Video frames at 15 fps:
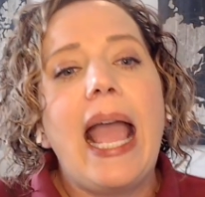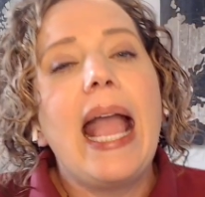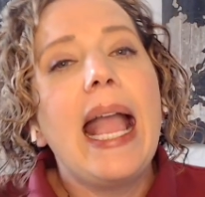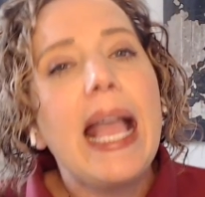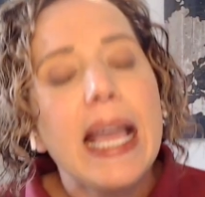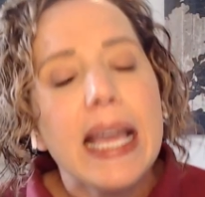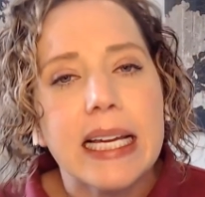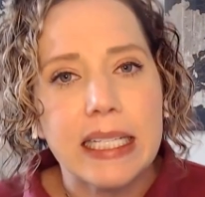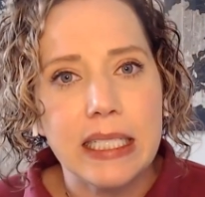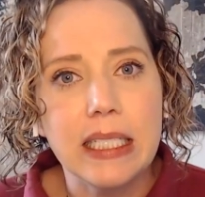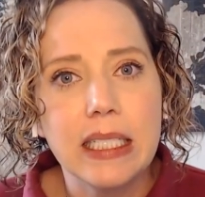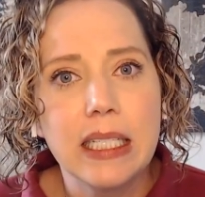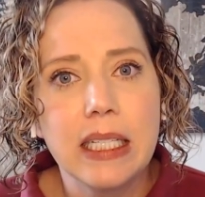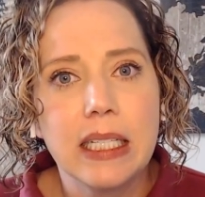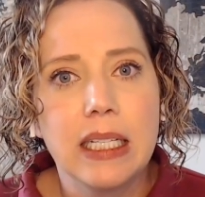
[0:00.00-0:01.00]

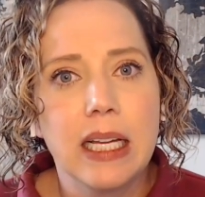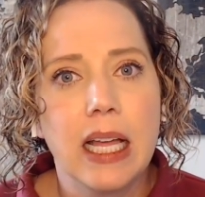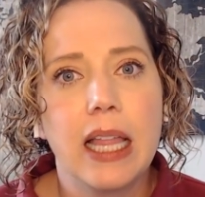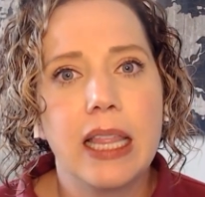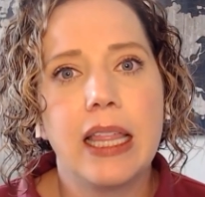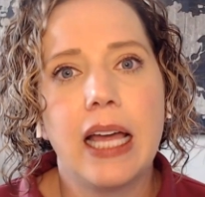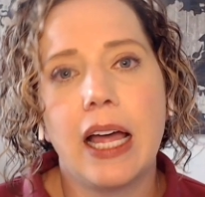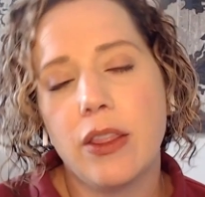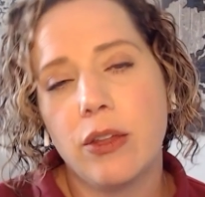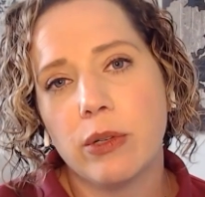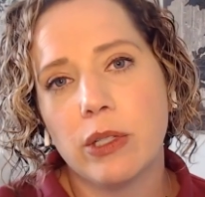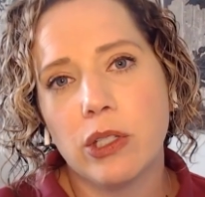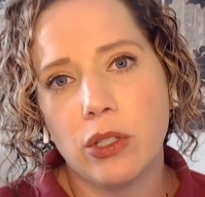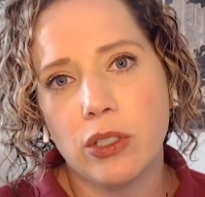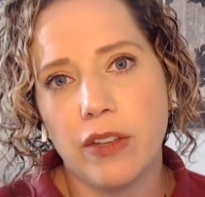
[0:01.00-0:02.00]
and that
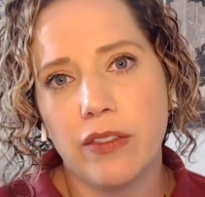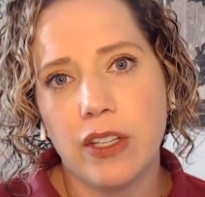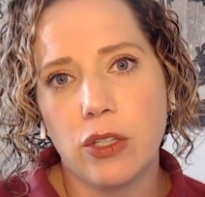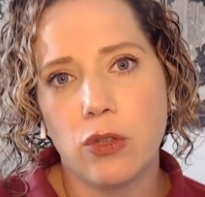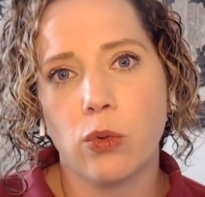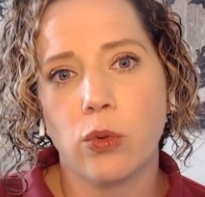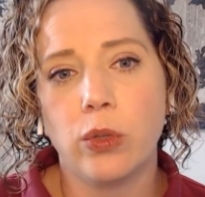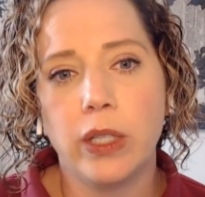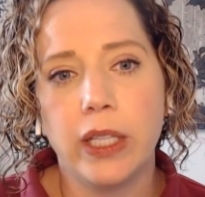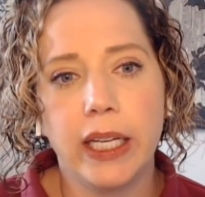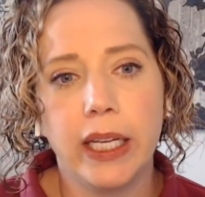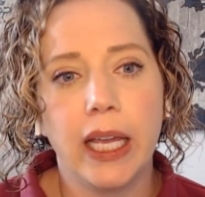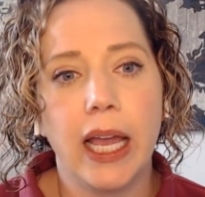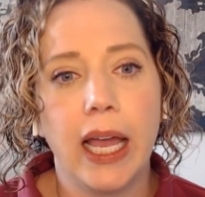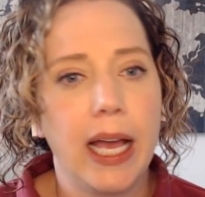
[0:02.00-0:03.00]
the result of this
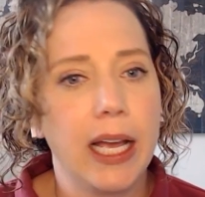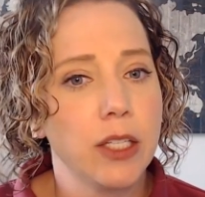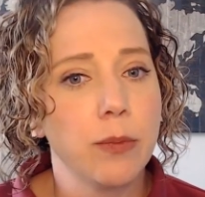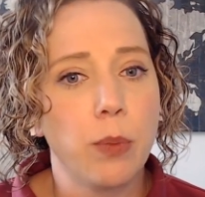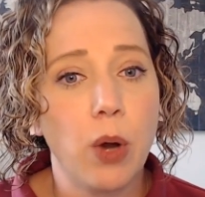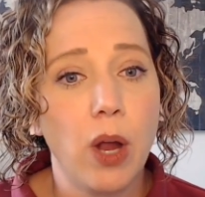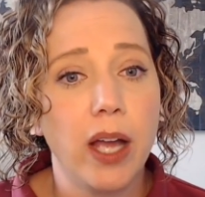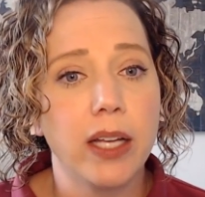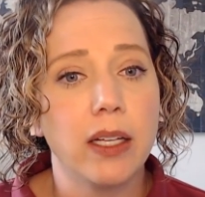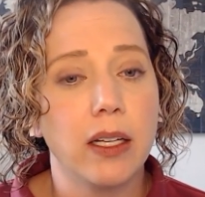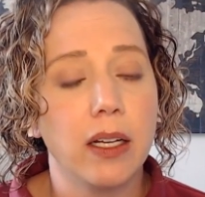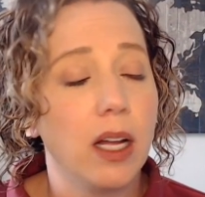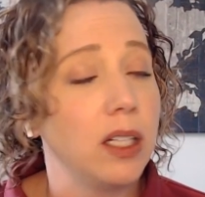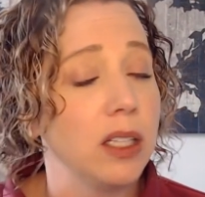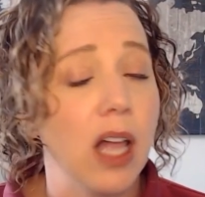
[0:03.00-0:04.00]
ruling has brought
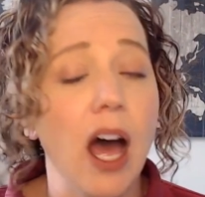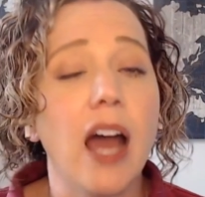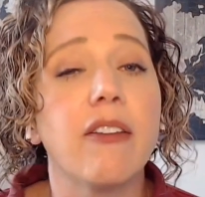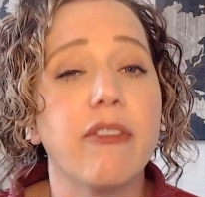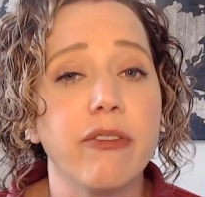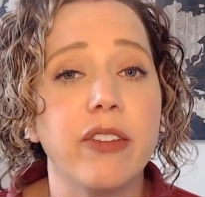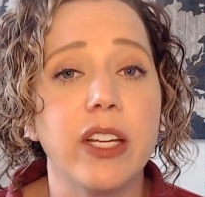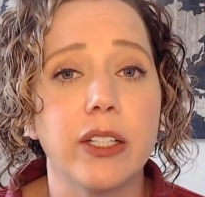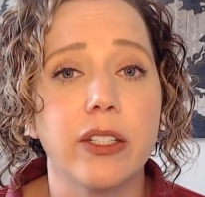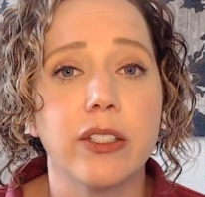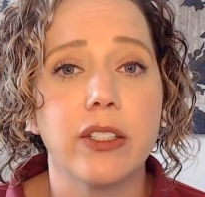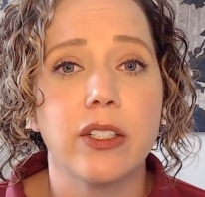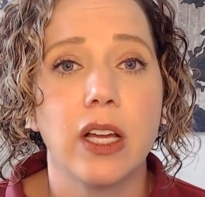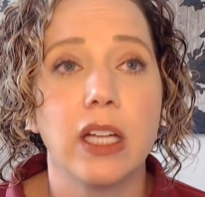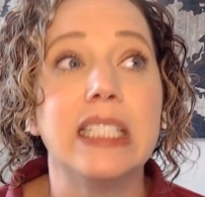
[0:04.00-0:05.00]
a lot of
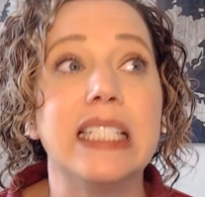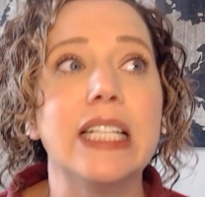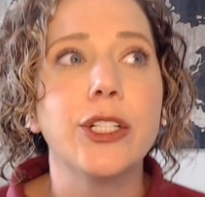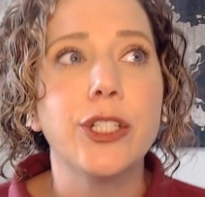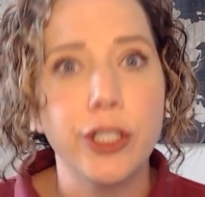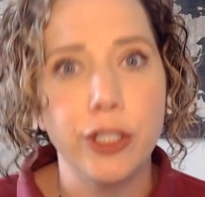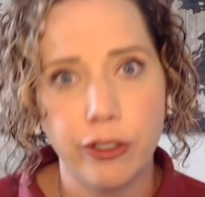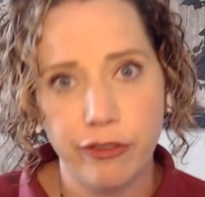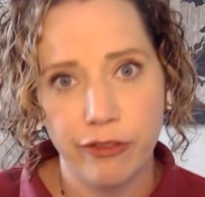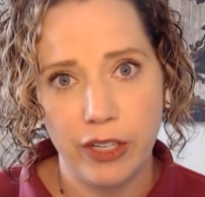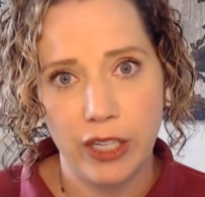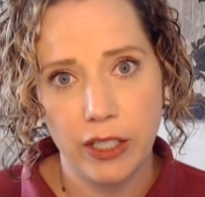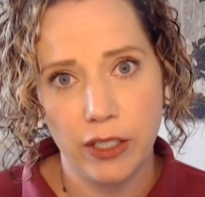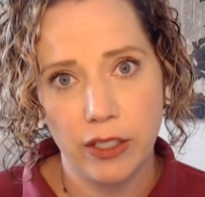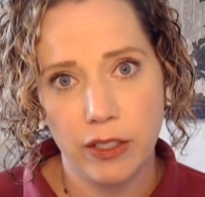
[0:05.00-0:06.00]
fears, additional
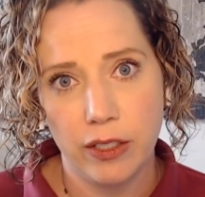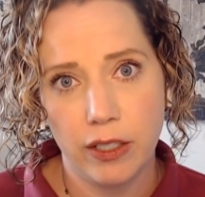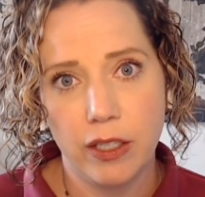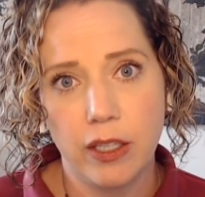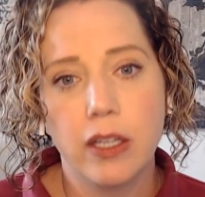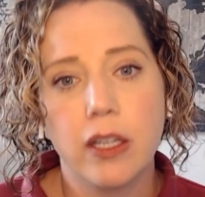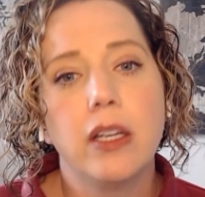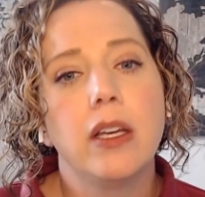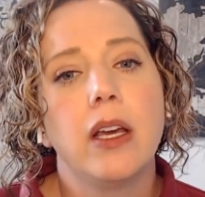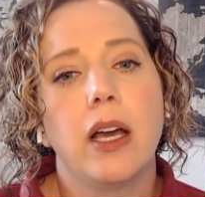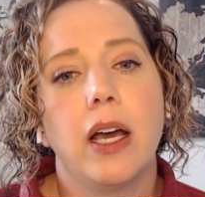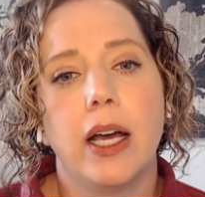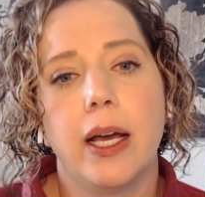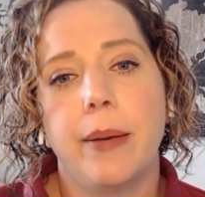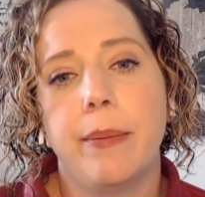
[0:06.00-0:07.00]
fears,
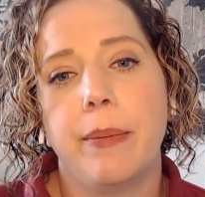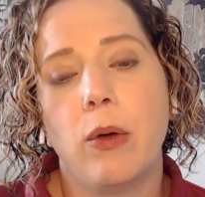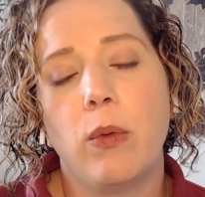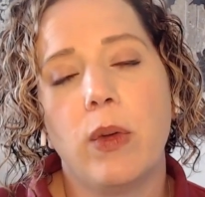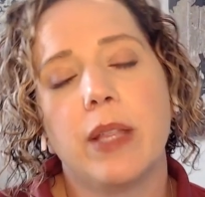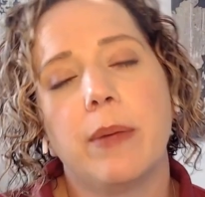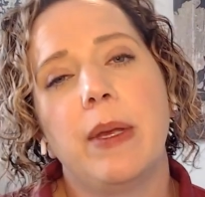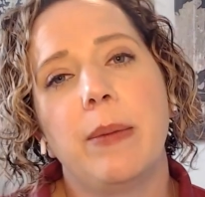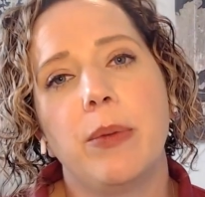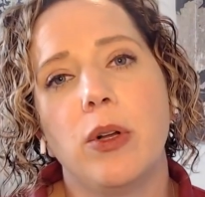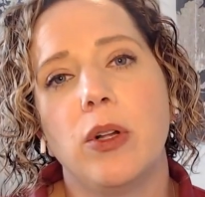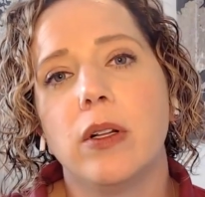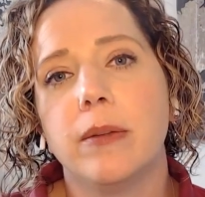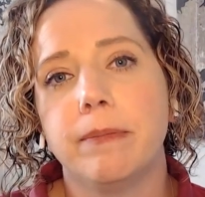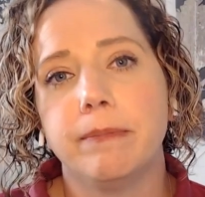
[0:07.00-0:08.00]
with the
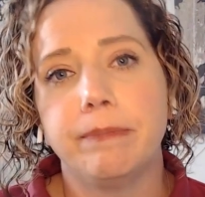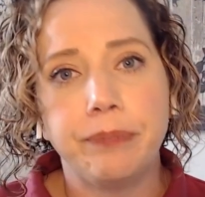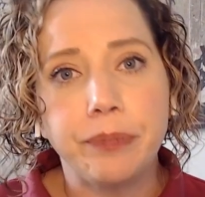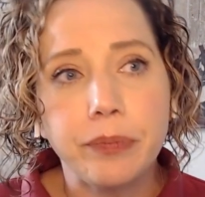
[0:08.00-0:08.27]
people